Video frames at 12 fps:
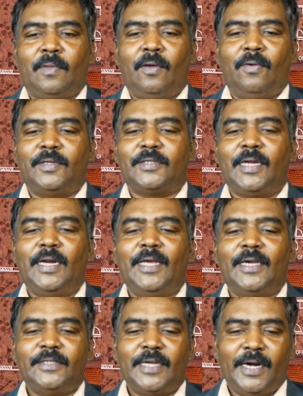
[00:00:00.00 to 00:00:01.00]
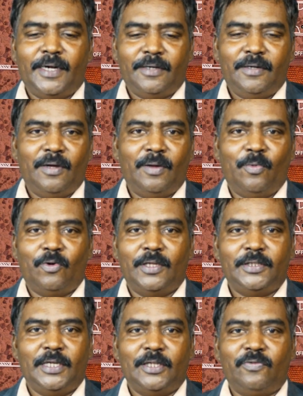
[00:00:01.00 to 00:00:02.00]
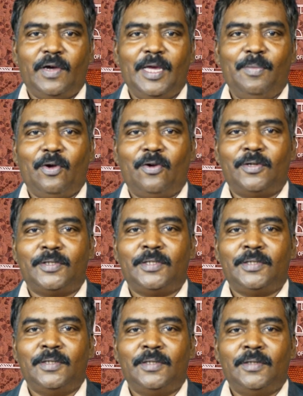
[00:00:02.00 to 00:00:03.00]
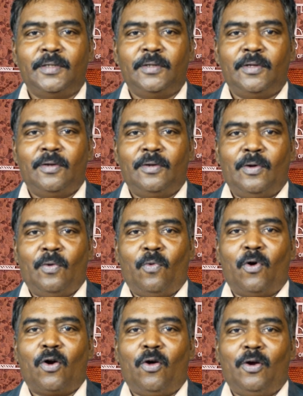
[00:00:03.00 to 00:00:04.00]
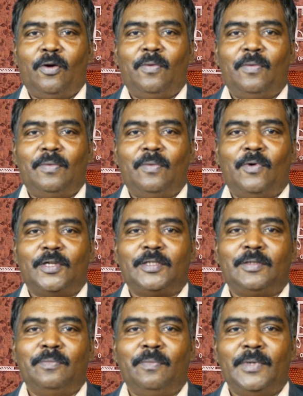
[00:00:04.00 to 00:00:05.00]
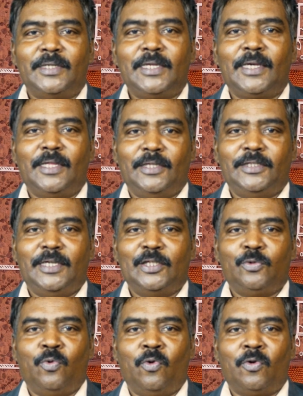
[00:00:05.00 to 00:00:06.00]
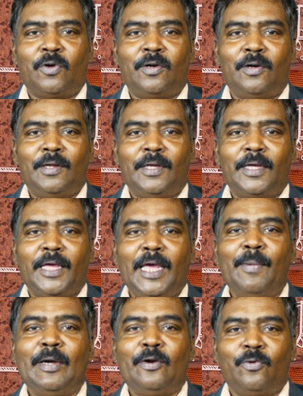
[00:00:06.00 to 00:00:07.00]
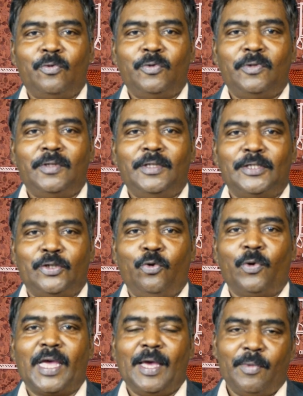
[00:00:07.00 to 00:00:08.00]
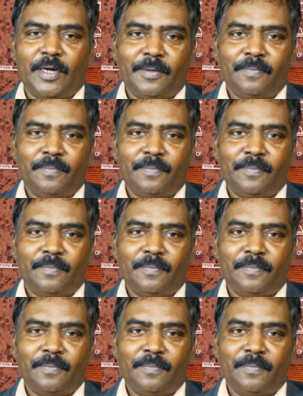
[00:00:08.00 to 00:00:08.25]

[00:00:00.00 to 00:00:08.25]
was really excited for the GH5 because what all was missing the GH4 came into this new camera.